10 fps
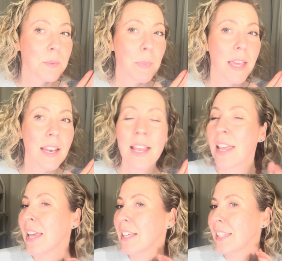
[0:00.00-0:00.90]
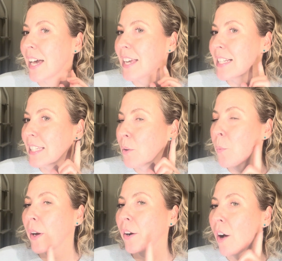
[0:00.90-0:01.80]
But yeah, it didn't
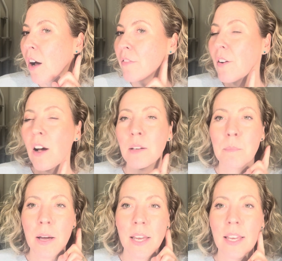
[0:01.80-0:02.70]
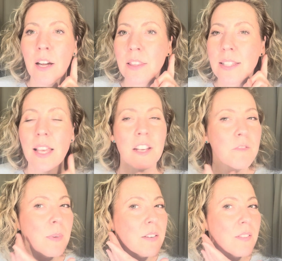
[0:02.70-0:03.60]
wear off on the side of
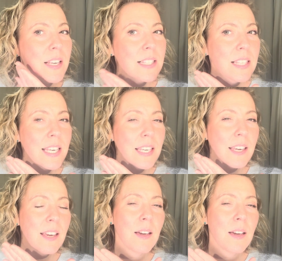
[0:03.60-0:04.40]
my face like